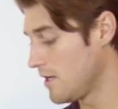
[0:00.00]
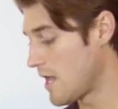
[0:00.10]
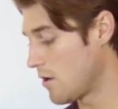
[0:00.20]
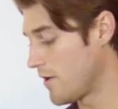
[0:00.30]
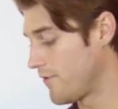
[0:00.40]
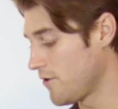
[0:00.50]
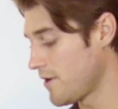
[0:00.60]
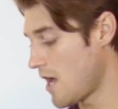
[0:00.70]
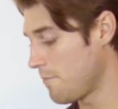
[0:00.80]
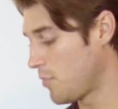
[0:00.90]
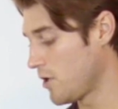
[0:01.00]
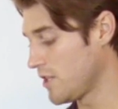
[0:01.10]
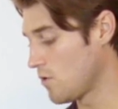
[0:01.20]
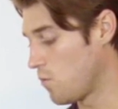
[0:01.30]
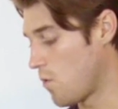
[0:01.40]
Now if you're not
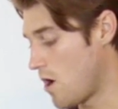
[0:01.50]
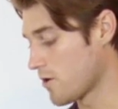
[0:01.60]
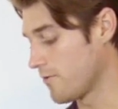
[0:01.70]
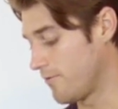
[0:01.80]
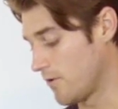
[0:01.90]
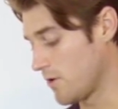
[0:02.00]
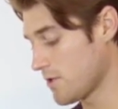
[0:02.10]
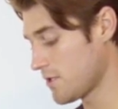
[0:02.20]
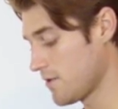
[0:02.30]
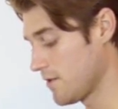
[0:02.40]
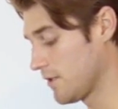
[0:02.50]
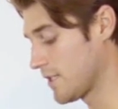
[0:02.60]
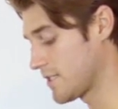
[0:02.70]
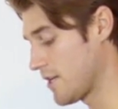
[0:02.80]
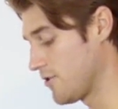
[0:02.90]
putting the water first, and
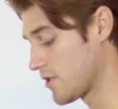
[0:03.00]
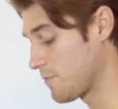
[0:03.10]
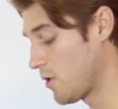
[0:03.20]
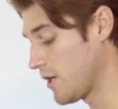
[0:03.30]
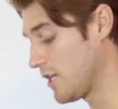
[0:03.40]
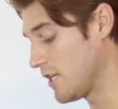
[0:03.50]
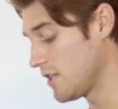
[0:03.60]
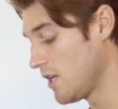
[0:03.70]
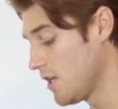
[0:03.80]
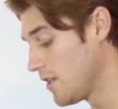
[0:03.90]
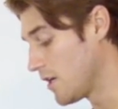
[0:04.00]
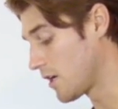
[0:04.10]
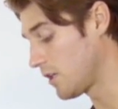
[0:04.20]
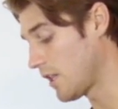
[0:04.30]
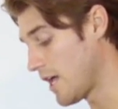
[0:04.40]
let's say you're just putting in the
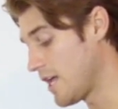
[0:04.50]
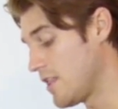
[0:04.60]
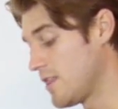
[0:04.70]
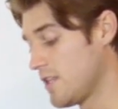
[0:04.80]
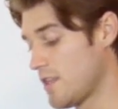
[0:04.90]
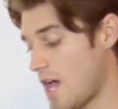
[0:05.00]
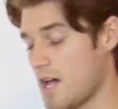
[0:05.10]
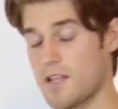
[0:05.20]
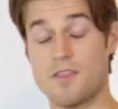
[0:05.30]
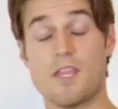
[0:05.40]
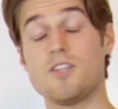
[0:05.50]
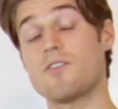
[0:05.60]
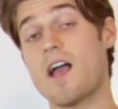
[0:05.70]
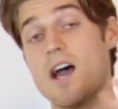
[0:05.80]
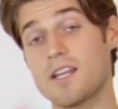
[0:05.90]
clay and then
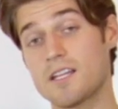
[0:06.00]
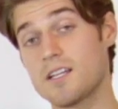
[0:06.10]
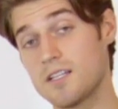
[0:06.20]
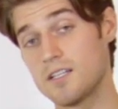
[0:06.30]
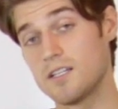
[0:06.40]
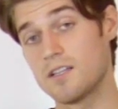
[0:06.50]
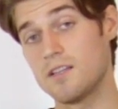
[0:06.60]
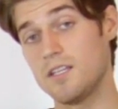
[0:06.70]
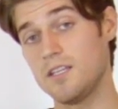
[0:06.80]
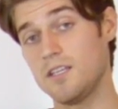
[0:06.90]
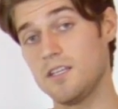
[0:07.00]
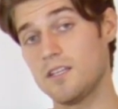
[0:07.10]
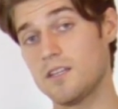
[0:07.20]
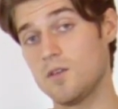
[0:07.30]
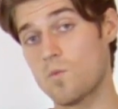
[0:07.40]
you're adding
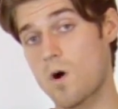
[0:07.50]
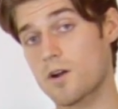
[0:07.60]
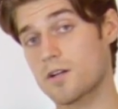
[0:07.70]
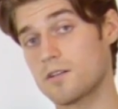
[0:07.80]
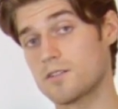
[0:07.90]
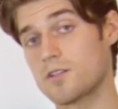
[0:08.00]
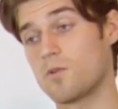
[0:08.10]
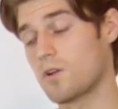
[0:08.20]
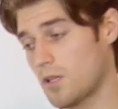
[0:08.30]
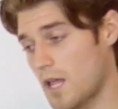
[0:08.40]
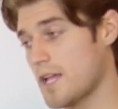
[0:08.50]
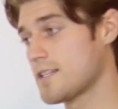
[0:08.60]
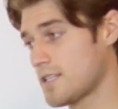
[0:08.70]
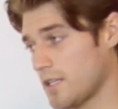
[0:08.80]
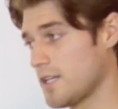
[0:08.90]
the water, so clay,
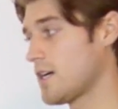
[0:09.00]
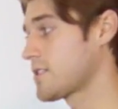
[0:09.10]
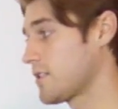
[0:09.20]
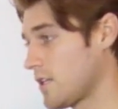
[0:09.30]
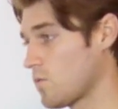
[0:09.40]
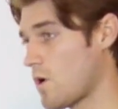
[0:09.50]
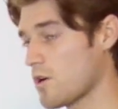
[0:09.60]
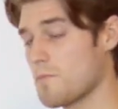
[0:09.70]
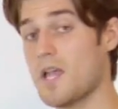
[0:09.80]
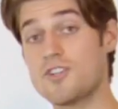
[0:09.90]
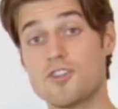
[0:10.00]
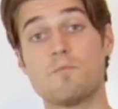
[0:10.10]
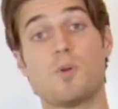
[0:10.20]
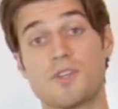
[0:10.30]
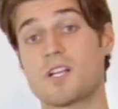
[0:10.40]
Psyllium husk, then water, make sure you
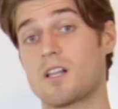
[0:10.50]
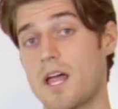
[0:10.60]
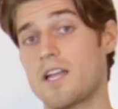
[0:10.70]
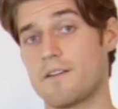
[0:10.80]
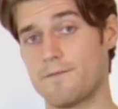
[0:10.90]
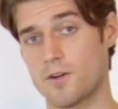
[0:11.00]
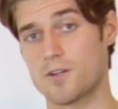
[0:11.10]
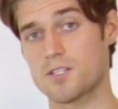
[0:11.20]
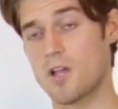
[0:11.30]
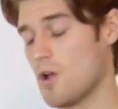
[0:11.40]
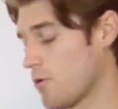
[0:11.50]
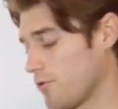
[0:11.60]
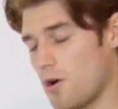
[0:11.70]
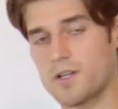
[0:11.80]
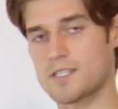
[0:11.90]
put the clay on first or
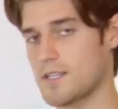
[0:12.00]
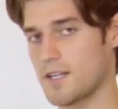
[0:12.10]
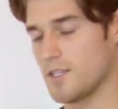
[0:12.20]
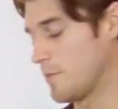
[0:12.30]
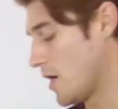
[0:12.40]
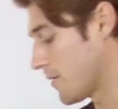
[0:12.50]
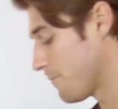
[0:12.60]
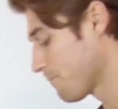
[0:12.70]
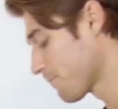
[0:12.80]
it'll all get stuck in the bottom.